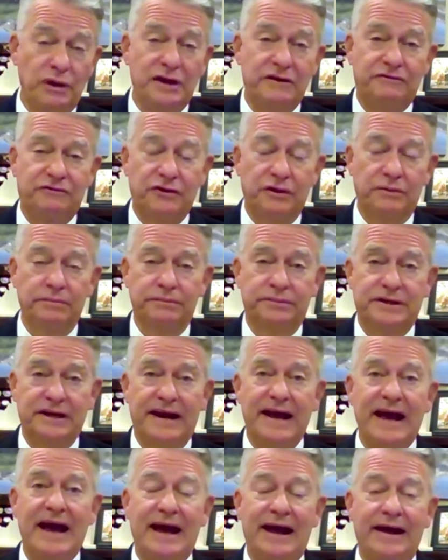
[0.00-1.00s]
Well, a week
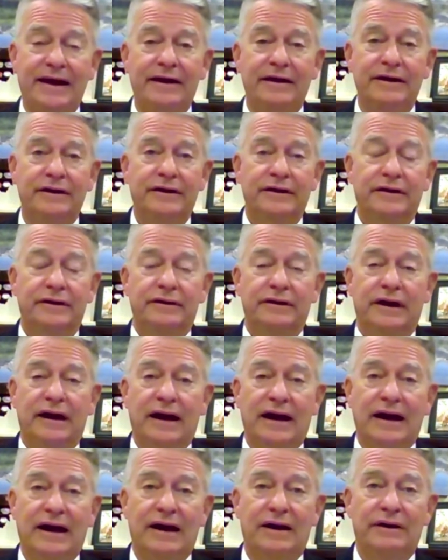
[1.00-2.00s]
from today,
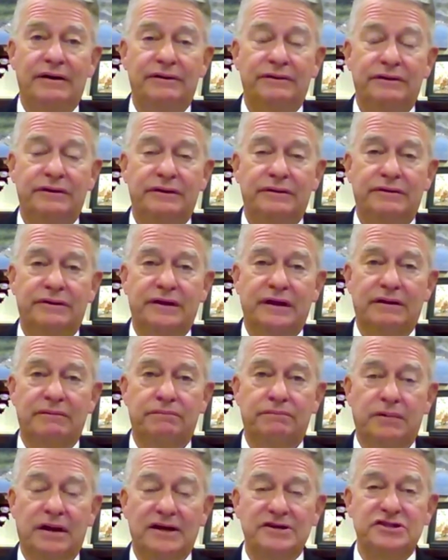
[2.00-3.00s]

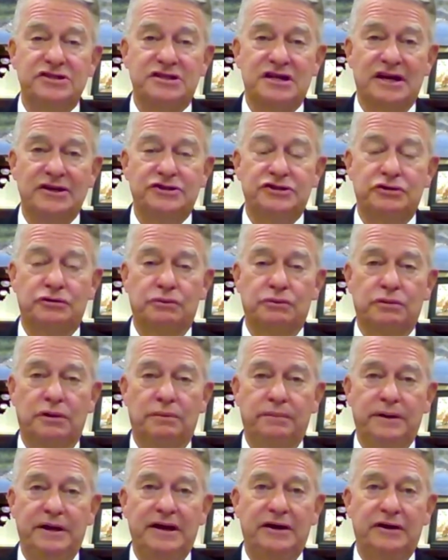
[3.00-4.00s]
the
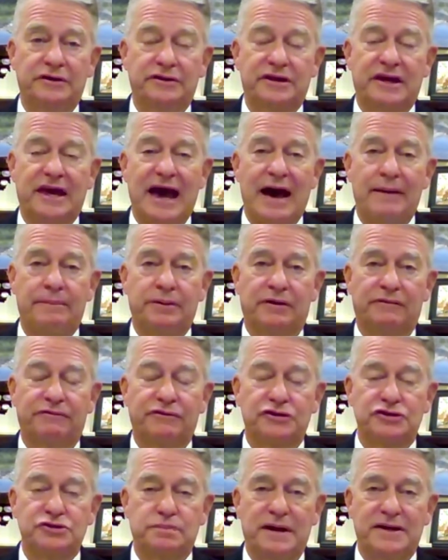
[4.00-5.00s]
legislature will be here at the
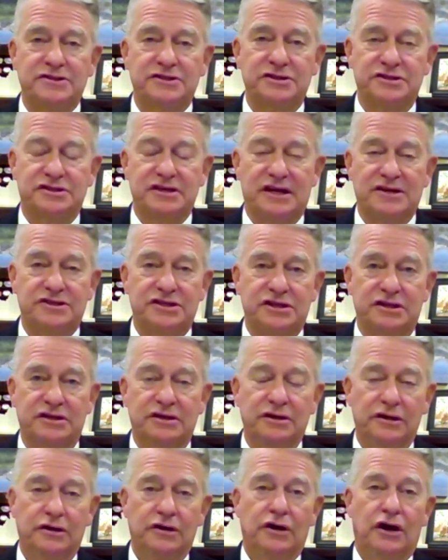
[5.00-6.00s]
Capitol for a special
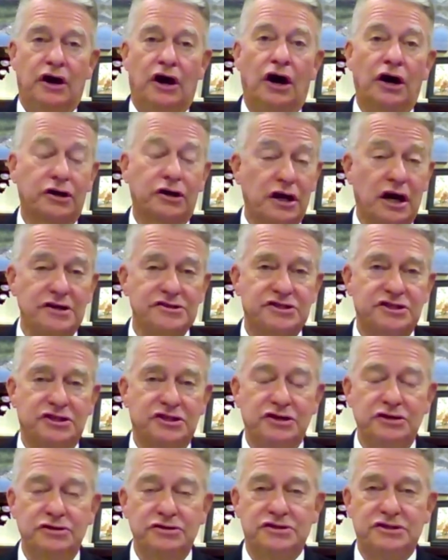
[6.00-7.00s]
session. Our
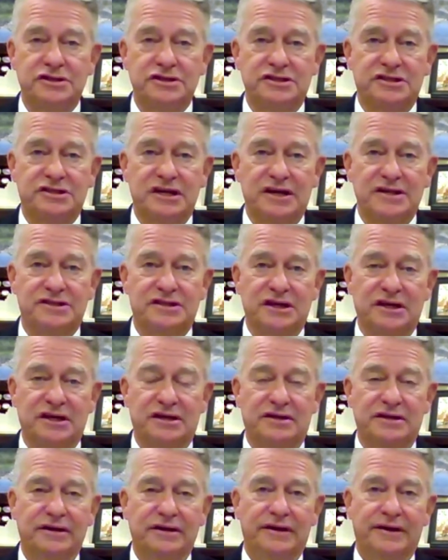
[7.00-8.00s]
Constitution
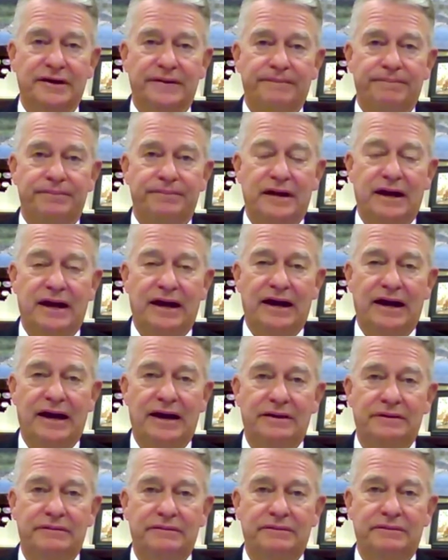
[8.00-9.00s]
says that
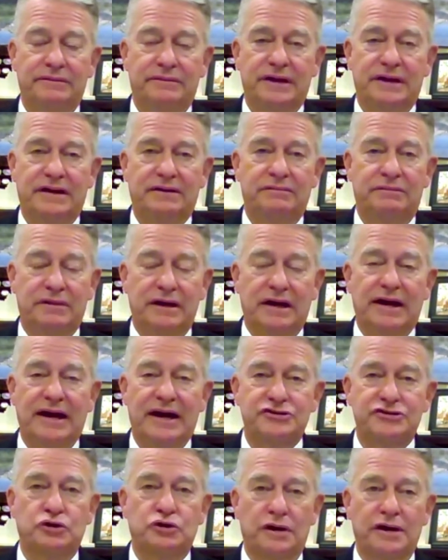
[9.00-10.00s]

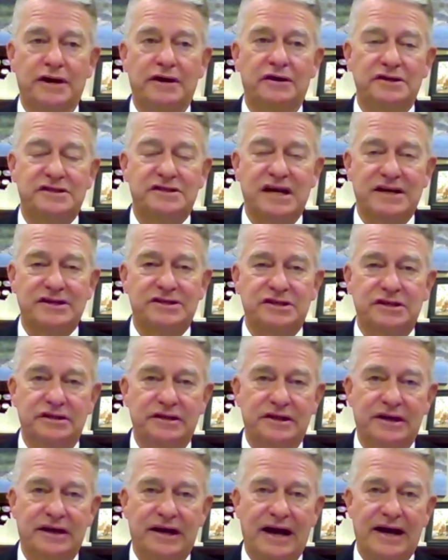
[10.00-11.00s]
that an extraordinary
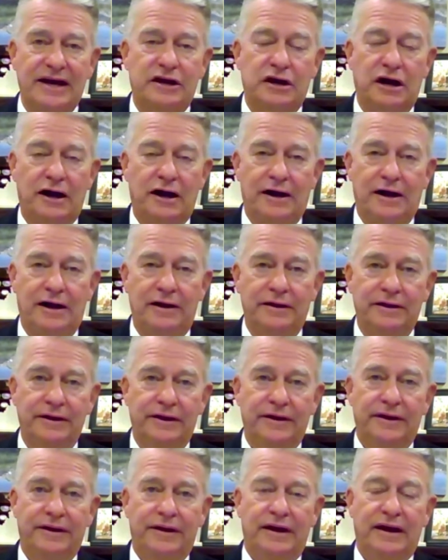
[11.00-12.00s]
session that I
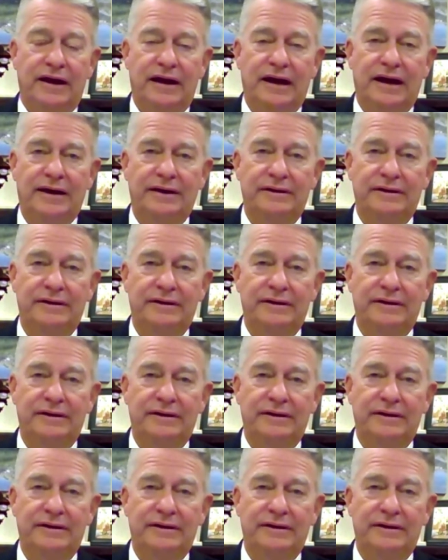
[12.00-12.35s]
call